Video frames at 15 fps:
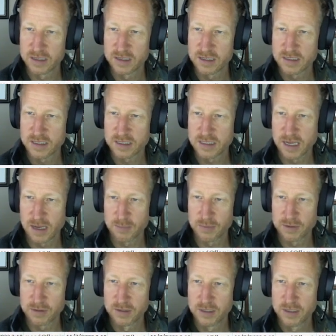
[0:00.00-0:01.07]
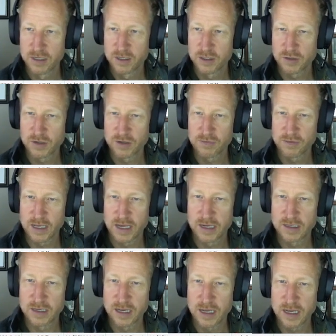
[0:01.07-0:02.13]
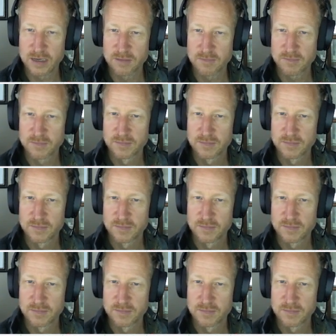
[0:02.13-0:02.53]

this example, tree flag 9,